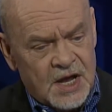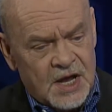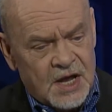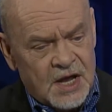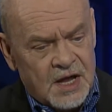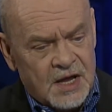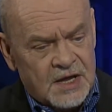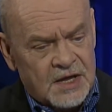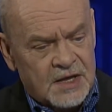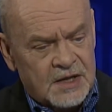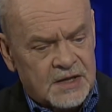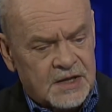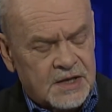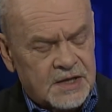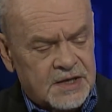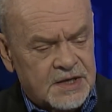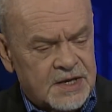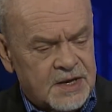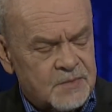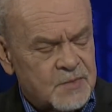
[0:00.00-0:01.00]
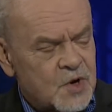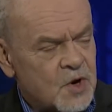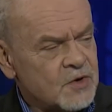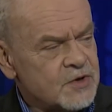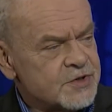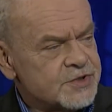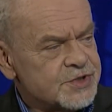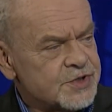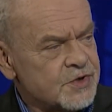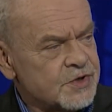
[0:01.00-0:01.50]
uh, Kim
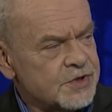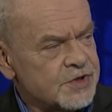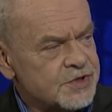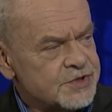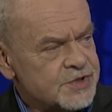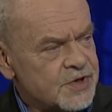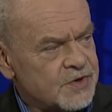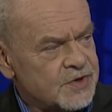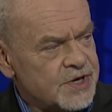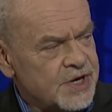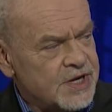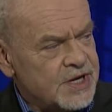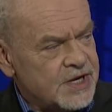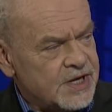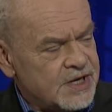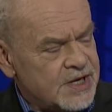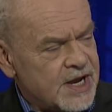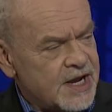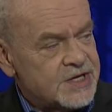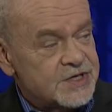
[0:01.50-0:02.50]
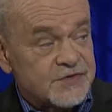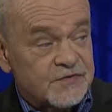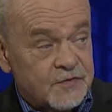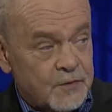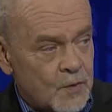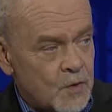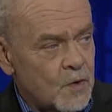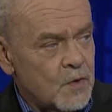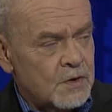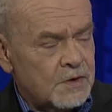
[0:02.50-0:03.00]
Gardner Circuit Attorney mm-hmm. case,
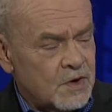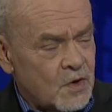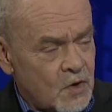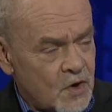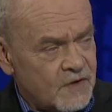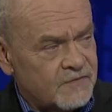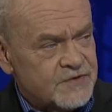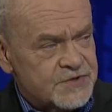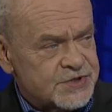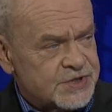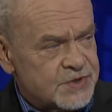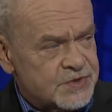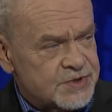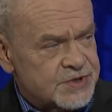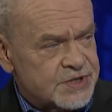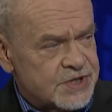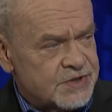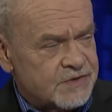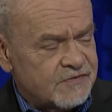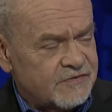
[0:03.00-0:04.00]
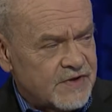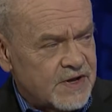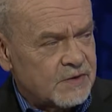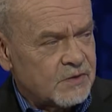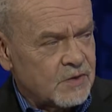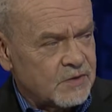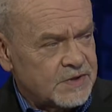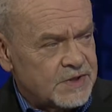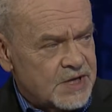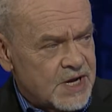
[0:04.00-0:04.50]
four officers in the
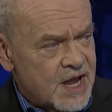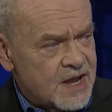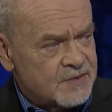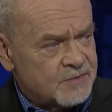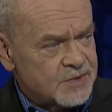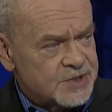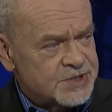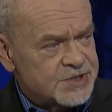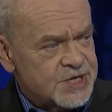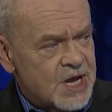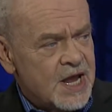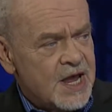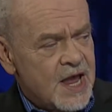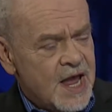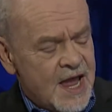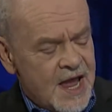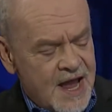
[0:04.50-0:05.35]
federal indictments. Mm-hmm.